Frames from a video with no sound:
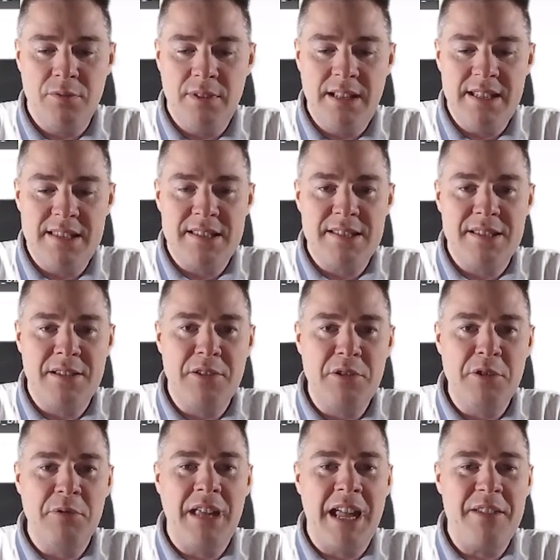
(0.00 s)
let's
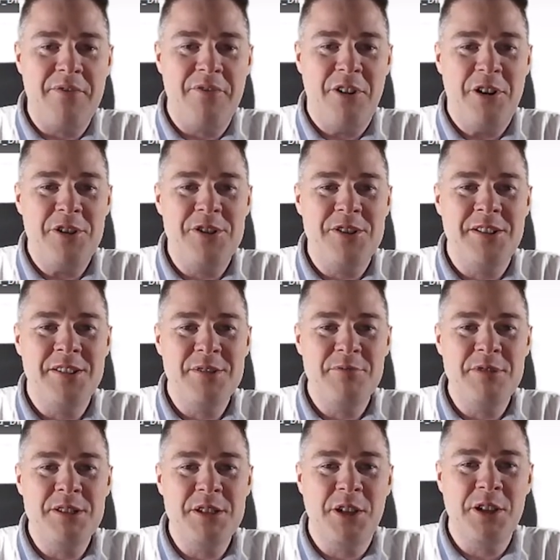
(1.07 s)
do that first. So we
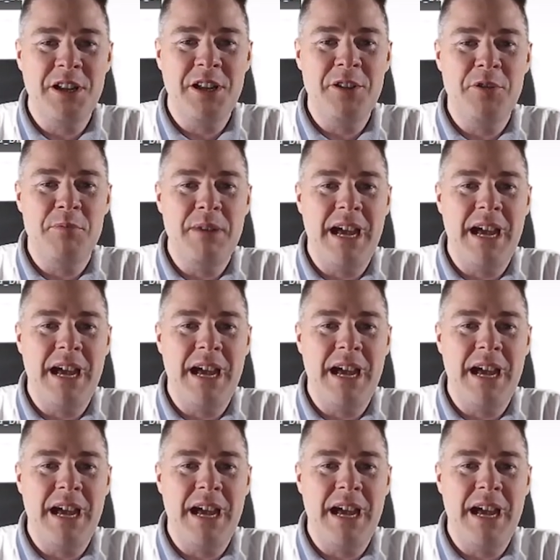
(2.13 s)
start Adobe